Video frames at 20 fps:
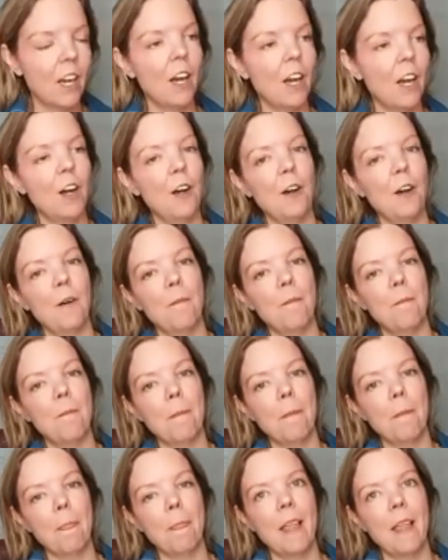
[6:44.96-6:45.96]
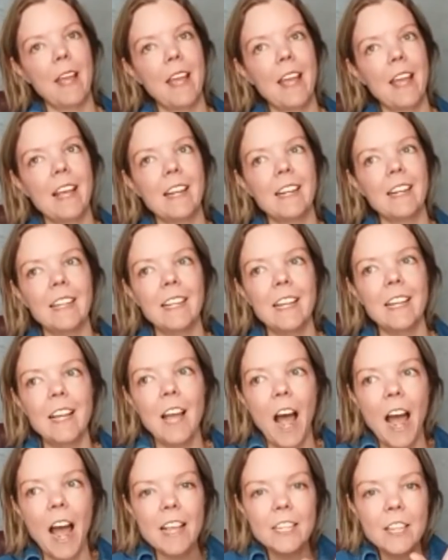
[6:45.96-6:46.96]
um, and
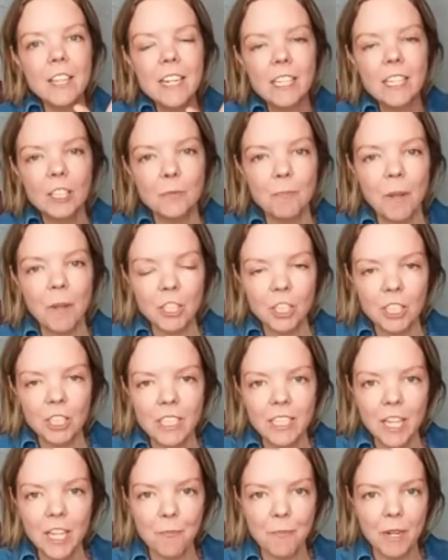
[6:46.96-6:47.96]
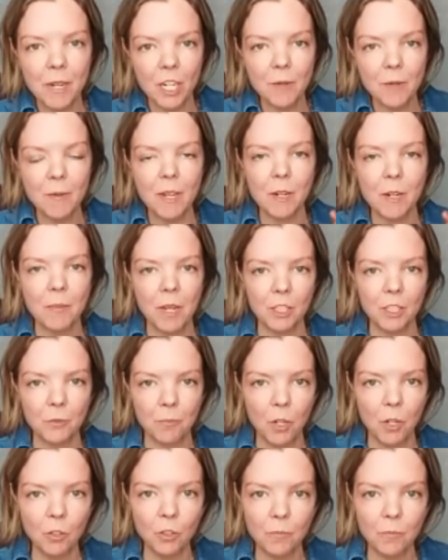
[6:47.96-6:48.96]
I think especially in that
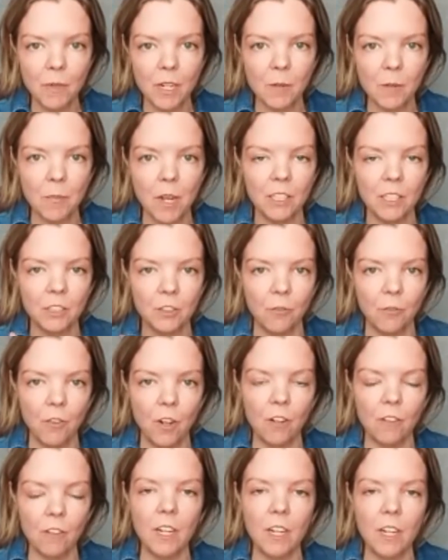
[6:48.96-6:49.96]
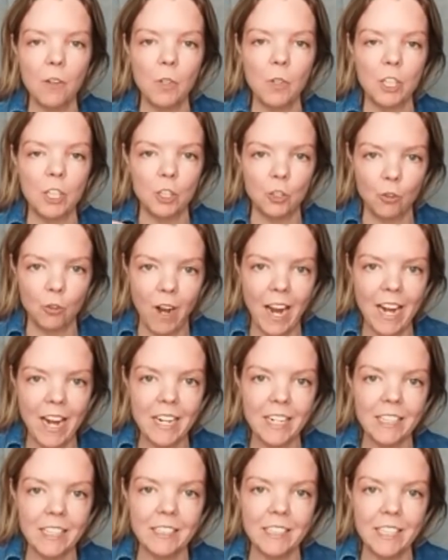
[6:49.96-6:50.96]
perimenopause, postmenopause vulva where
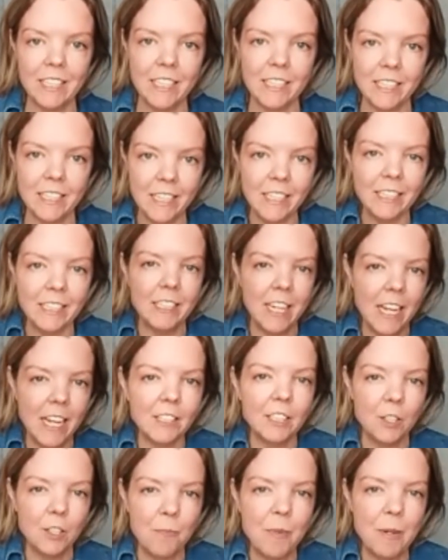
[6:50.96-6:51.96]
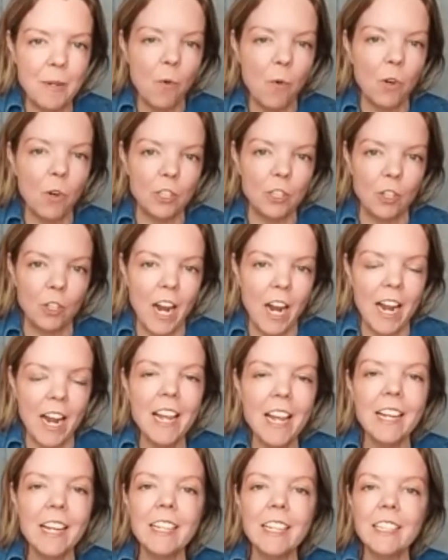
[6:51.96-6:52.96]
dryness it, it tends to be more
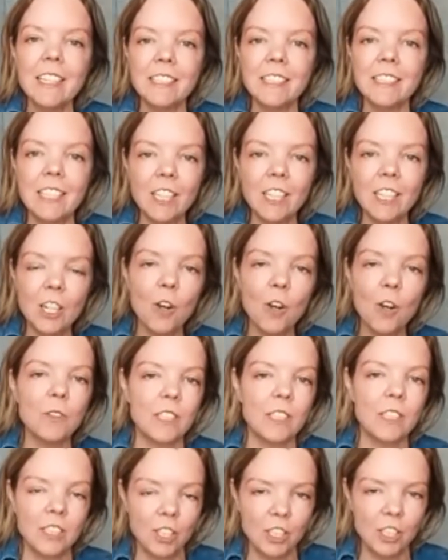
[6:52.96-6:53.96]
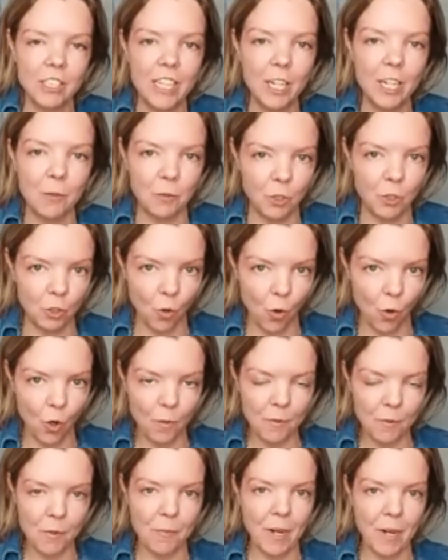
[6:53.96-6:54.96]
dry, silicone doesn't just get
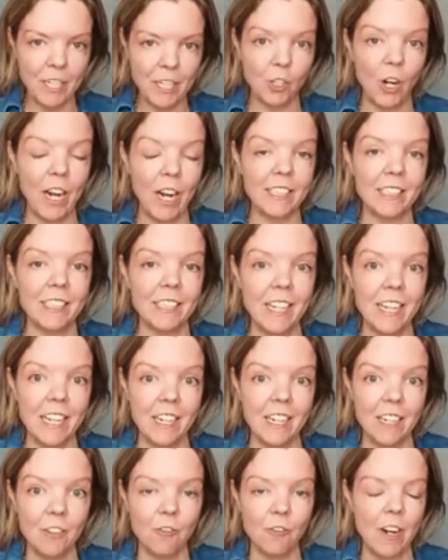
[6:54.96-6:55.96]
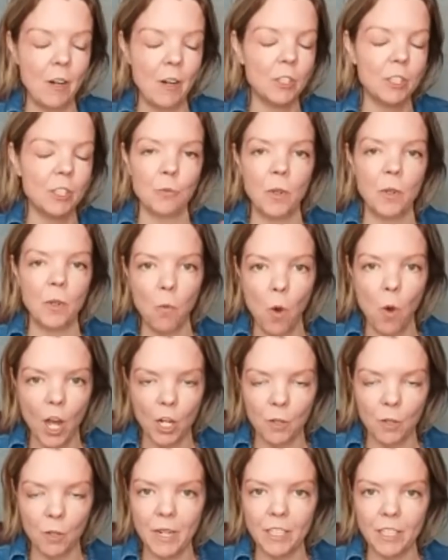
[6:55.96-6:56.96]
absorbed by dry skin, right? Which is what a
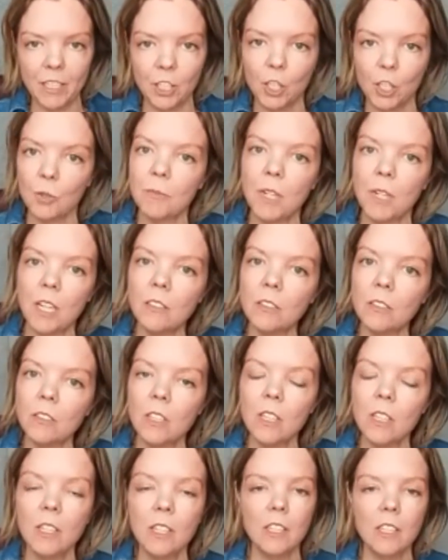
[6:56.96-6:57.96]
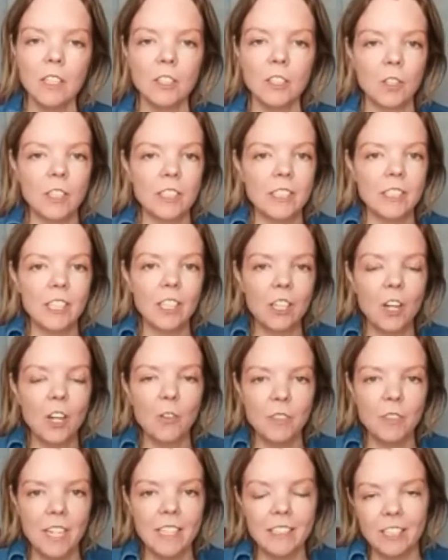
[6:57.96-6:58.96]
water-based lube does. So the
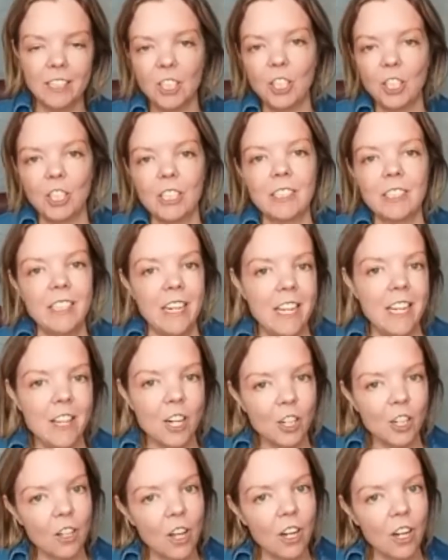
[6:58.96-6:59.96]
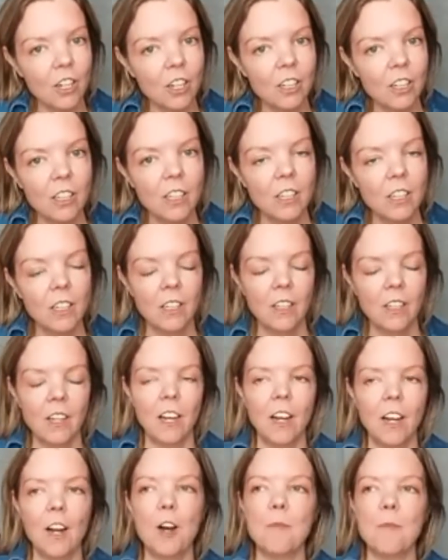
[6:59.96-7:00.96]
silicone tends to just stay there longer.
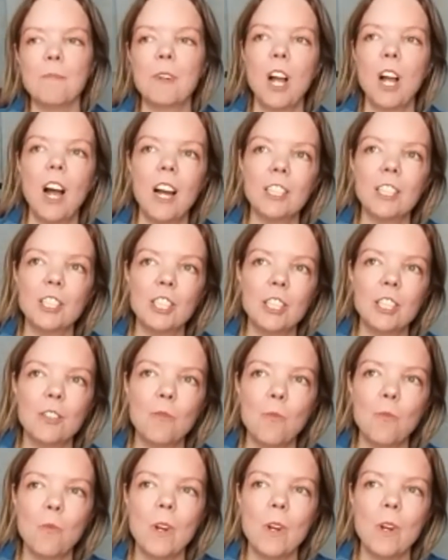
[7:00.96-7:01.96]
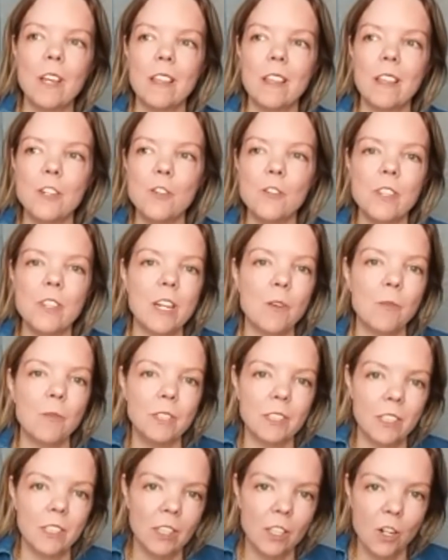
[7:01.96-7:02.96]
Um, caution with using it
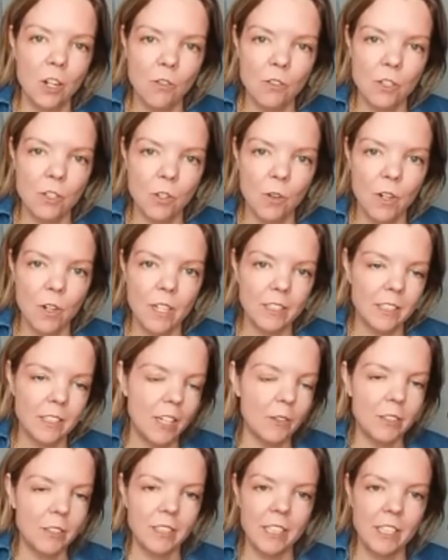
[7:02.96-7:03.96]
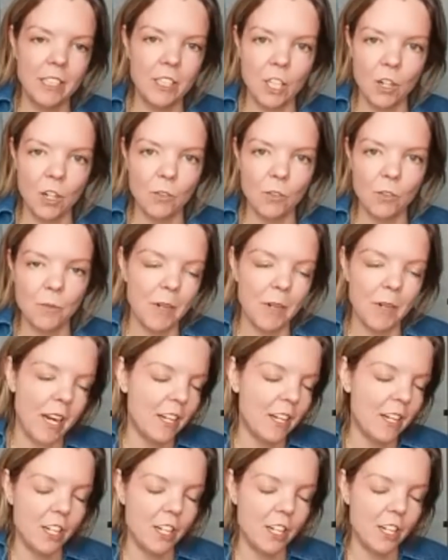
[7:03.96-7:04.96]
with silicone toys. They always say don't, but
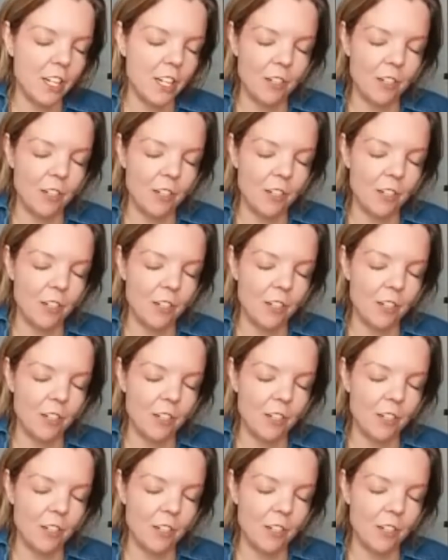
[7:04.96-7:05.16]
I